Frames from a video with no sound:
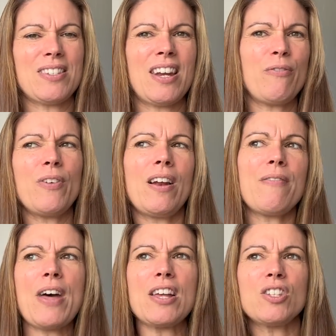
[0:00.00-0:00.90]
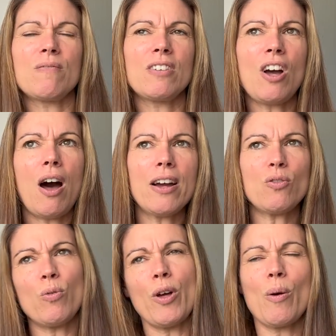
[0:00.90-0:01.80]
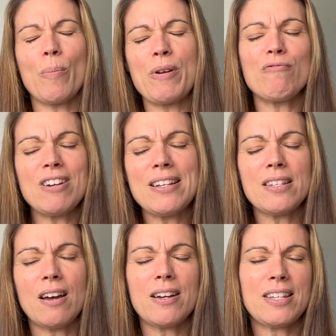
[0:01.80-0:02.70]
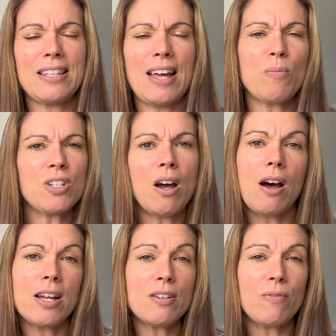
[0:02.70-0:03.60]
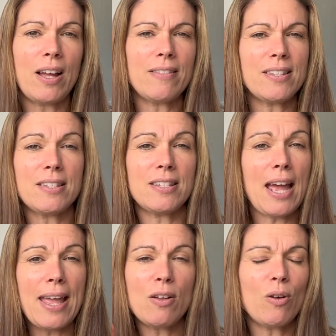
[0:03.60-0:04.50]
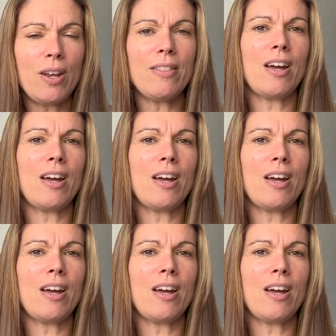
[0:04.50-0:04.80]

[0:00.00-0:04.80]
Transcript: And I feel like that's kind of, although I'll be resizing, that was kind of like the take on it